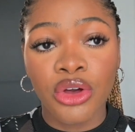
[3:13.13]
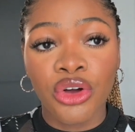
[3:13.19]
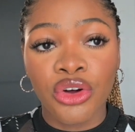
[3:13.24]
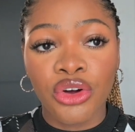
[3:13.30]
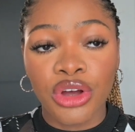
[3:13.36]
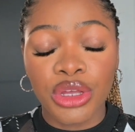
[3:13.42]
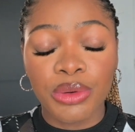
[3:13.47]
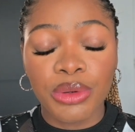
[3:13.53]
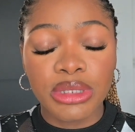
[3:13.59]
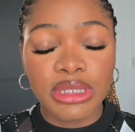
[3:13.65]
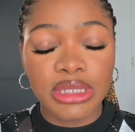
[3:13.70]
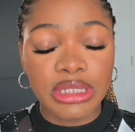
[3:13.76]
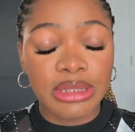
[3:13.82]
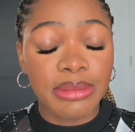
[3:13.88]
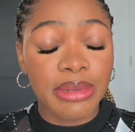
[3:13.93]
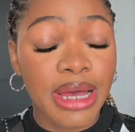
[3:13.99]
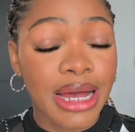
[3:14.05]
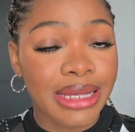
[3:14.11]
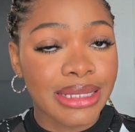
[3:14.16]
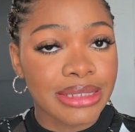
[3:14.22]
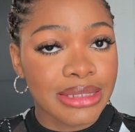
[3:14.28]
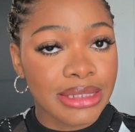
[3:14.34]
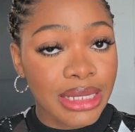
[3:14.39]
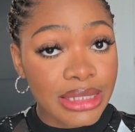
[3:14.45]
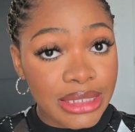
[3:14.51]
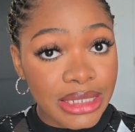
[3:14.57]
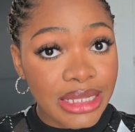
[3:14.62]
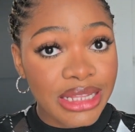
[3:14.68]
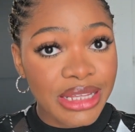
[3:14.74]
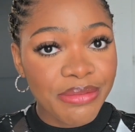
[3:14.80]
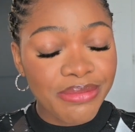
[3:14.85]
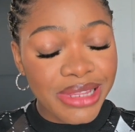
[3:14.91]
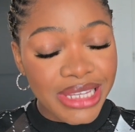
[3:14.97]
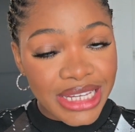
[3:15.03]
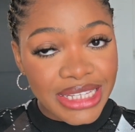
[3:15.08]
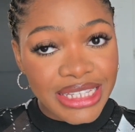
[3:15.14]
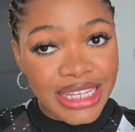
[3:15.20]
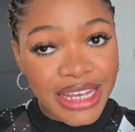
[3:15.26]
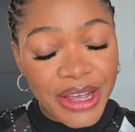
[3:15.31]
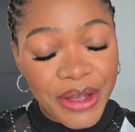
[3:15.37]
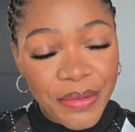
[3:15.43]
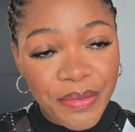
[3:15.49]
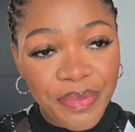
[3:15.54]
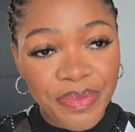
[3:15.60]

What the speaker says: or you want it to be aesthetically pleasing.